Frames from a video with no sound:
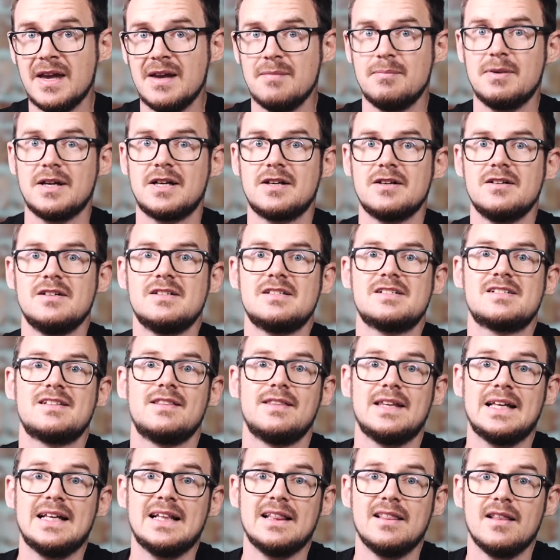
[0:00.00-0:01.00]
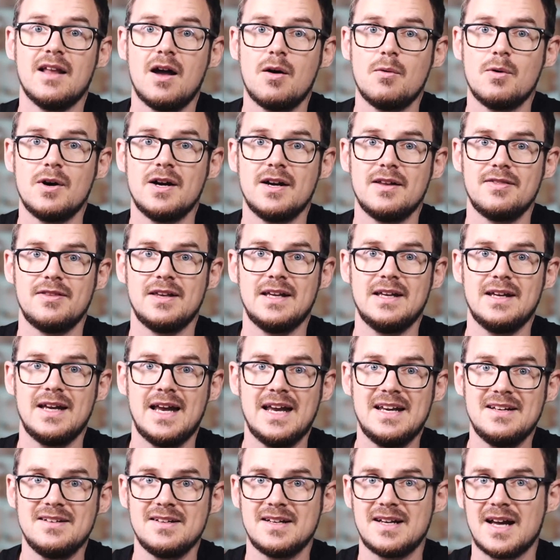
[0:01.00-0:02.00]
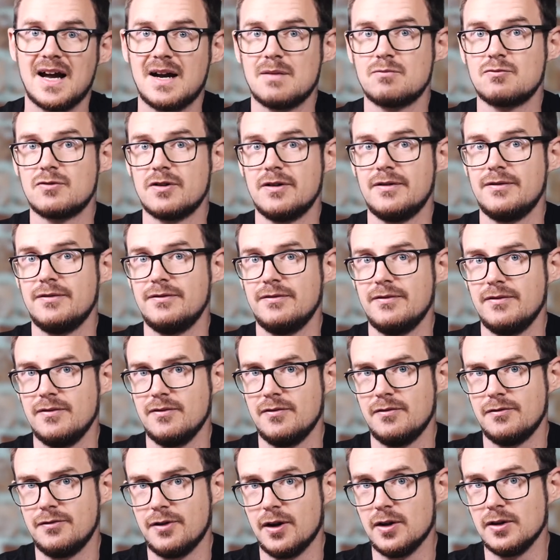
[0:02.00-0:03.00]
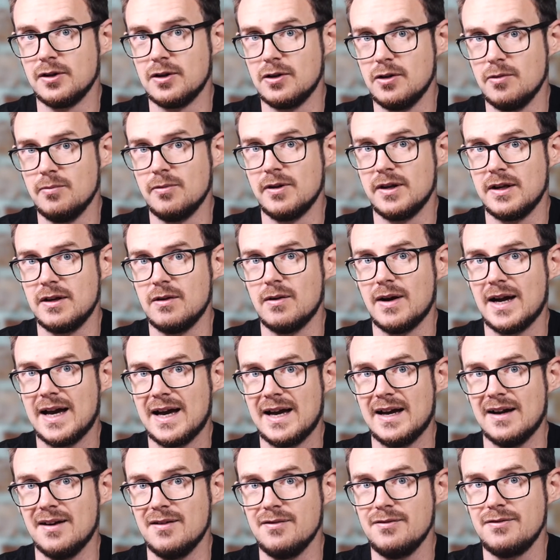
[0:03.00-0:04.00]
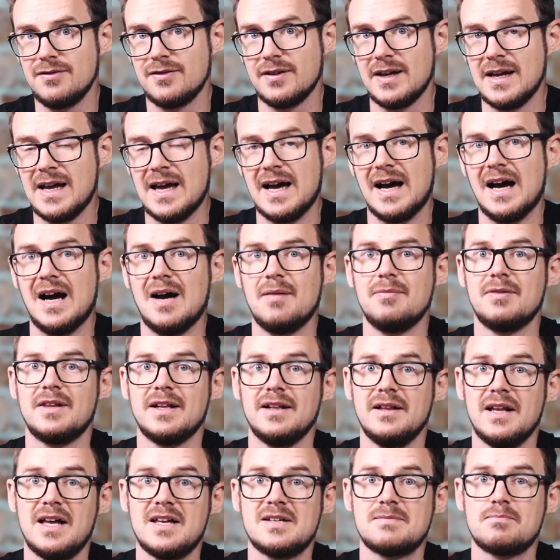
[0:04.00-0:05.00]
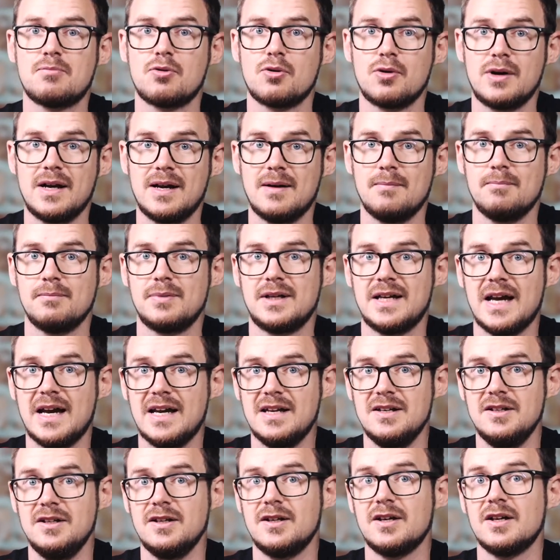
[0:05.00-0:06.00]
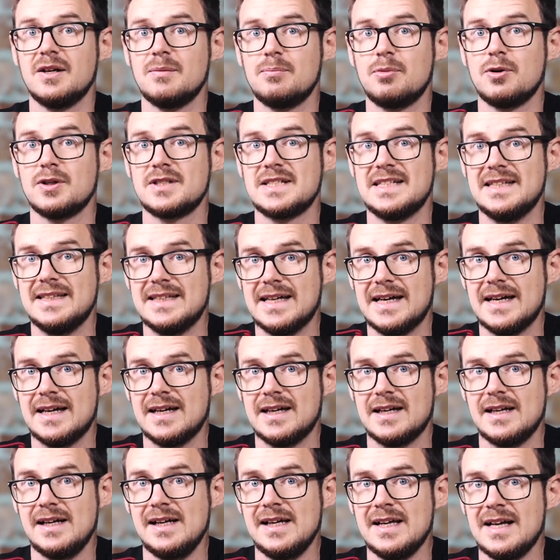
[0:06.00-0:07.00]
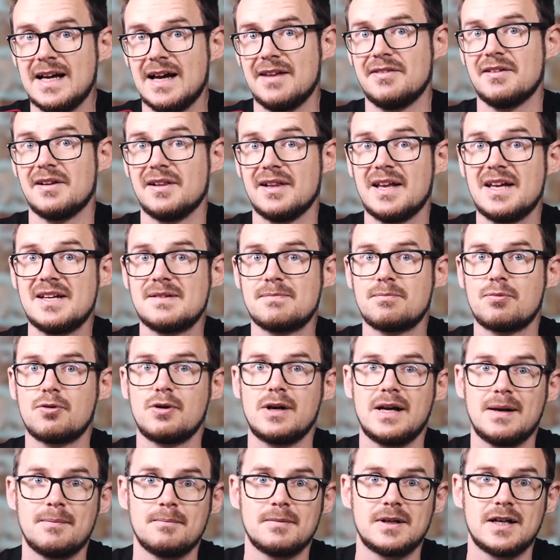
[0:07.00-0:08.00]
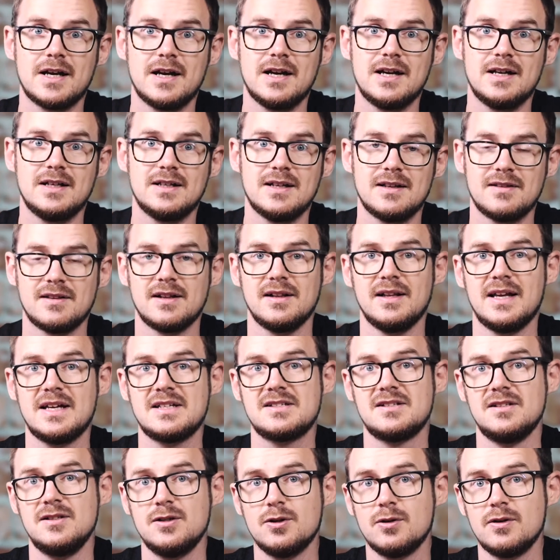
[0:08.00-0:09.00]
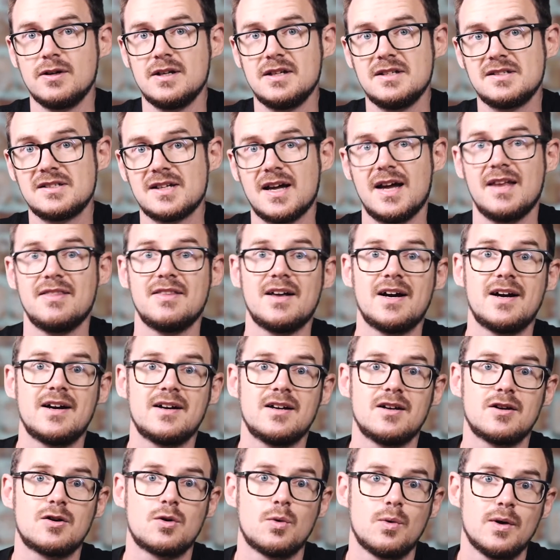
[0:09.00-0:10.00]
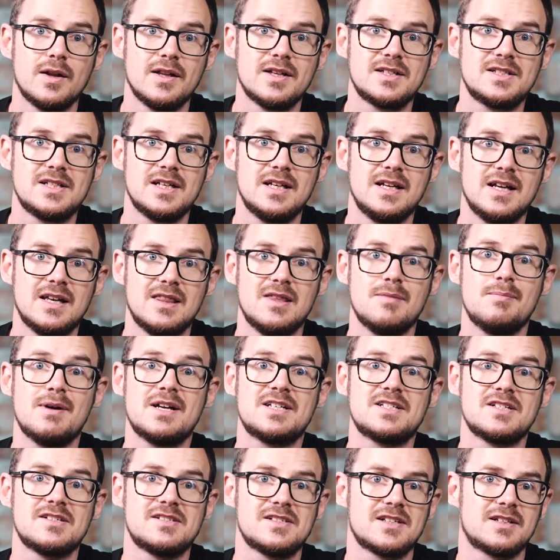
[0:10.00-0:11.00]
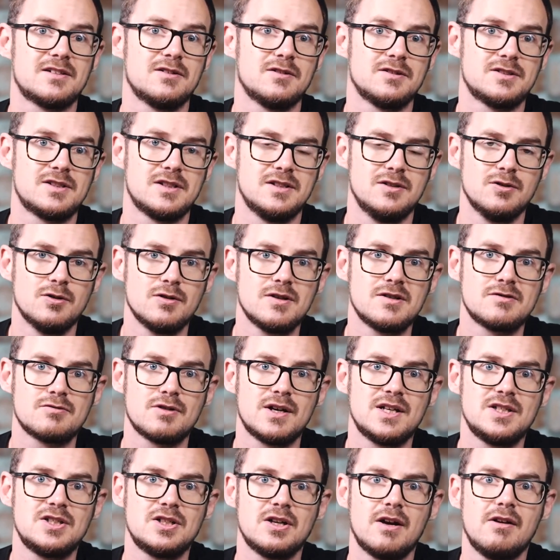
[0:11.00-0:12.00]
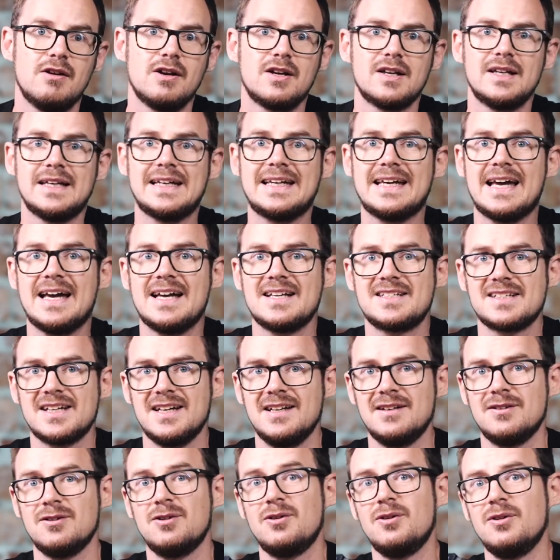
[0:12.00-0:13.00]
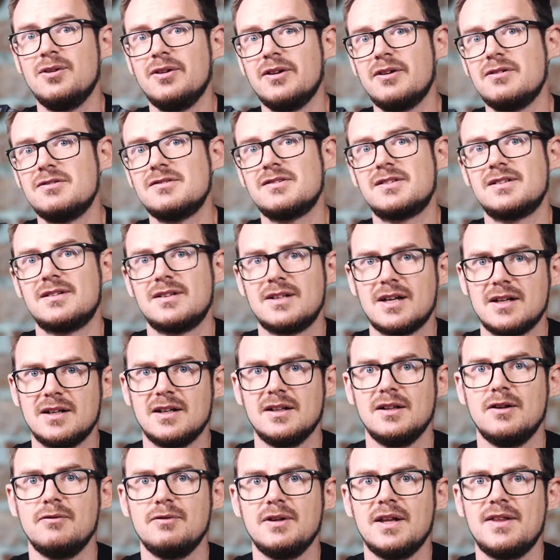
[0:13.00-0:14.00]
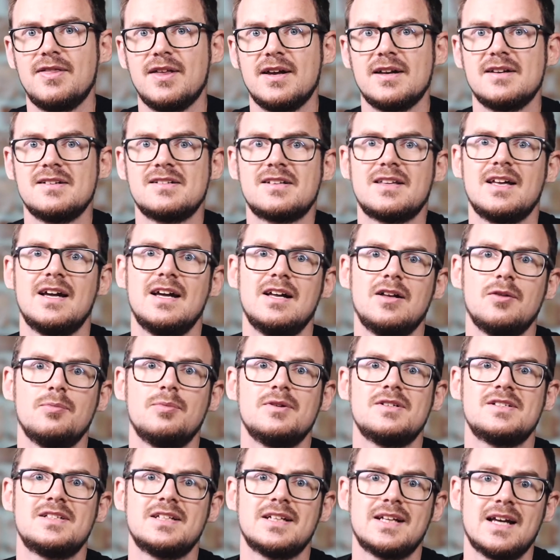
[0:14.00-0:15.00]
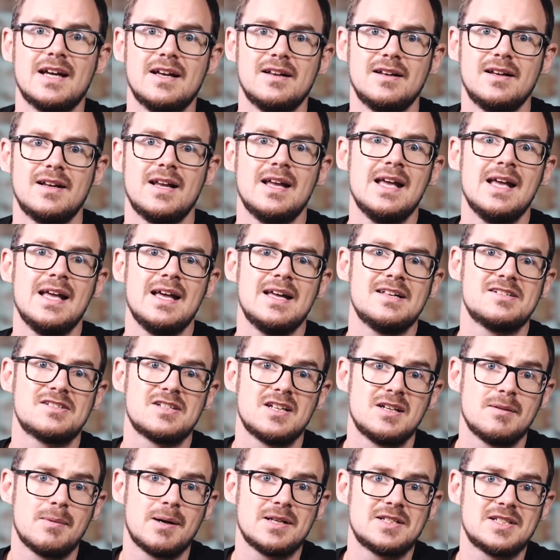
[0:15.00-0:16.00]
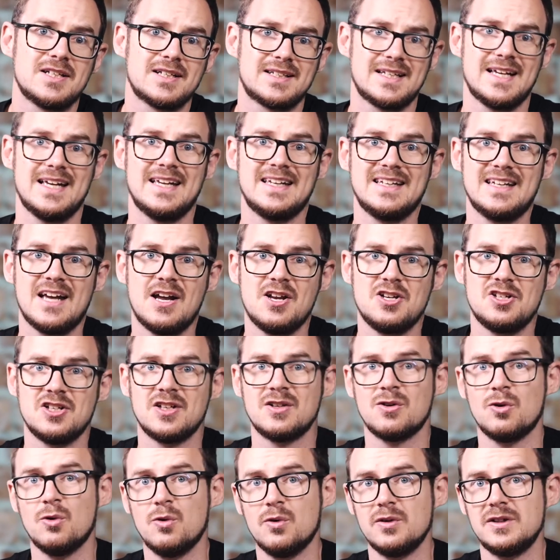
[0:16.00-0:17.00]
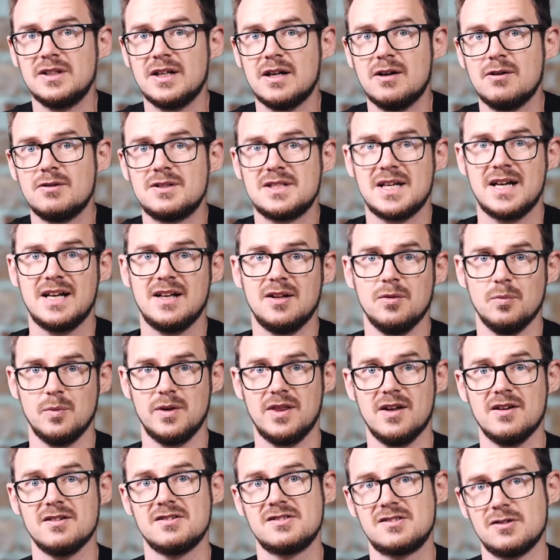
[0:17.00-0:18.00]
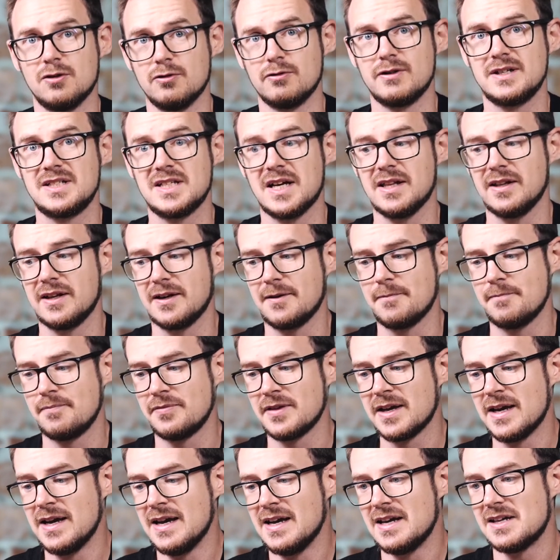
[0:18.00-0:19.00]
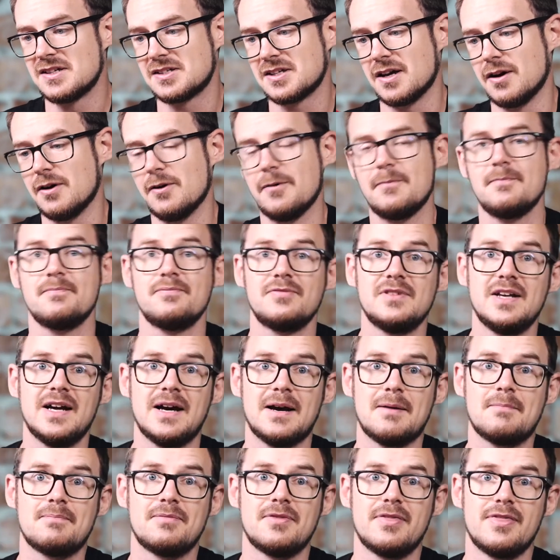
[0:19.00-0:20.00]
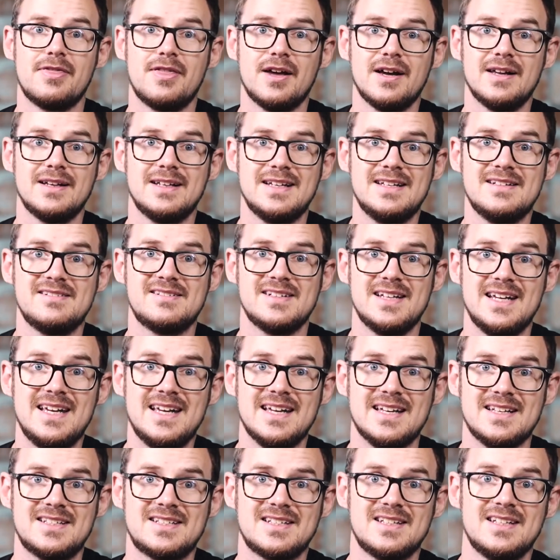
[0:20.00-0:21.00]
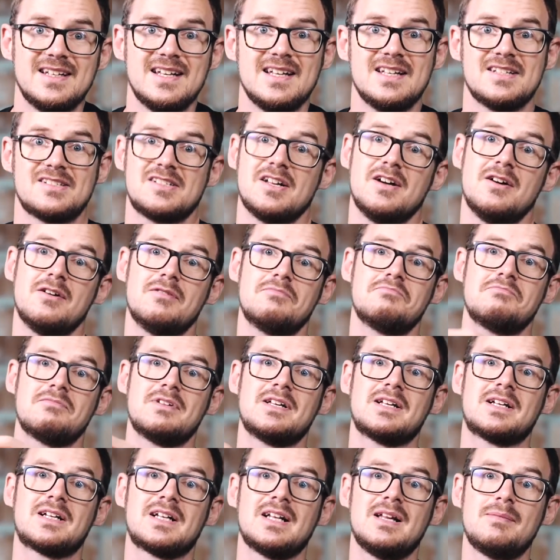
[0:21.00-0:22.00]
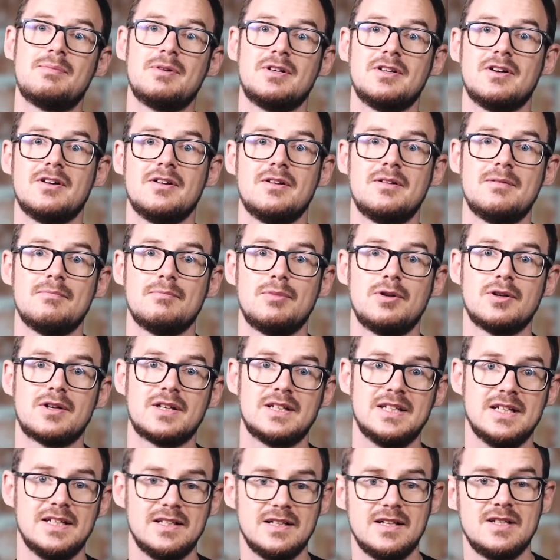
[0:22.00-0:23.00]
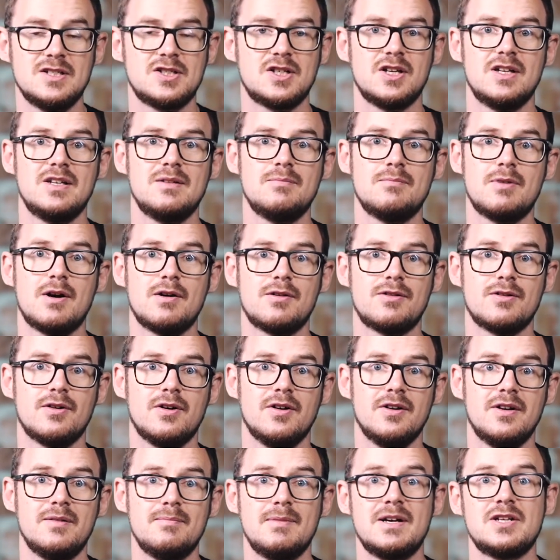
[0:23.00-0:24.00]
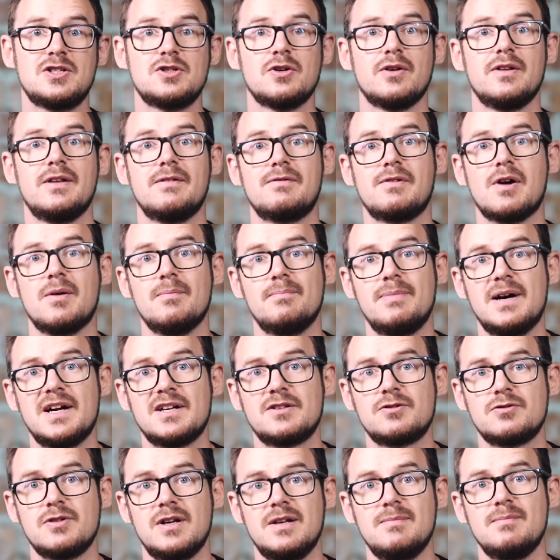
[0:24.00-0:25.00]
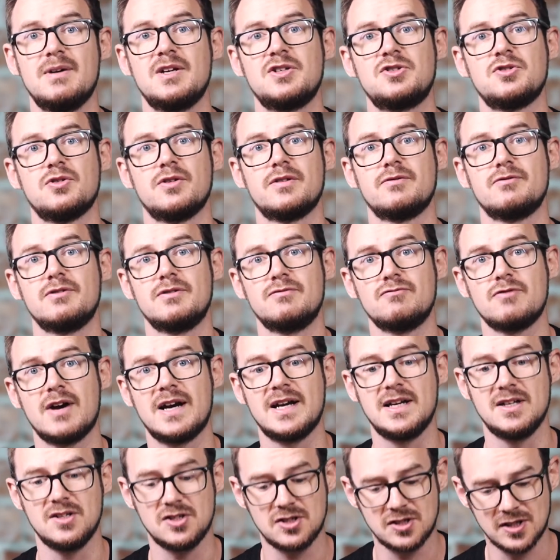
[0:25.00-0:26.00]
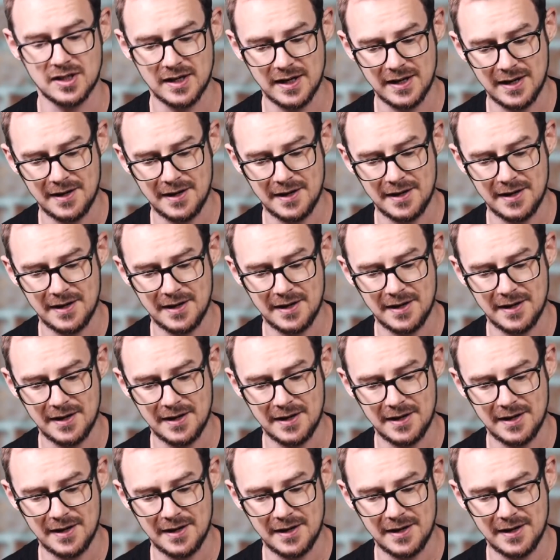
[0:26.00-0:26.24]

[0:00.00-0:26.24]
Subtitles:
because the lower the in-camera volume that you have, the less preamp gain you're going to put in there, and the less preamp gain, the less noise, and the higher quality and the better signal to noise ratio you're going to get, and all those kind of lovely things that help us to get cinematic engaging audio to help with our storytelling. So yeah, that is it. So clip it on, plug it in, turn them both on, make sure they've got battery, make sure they're in range,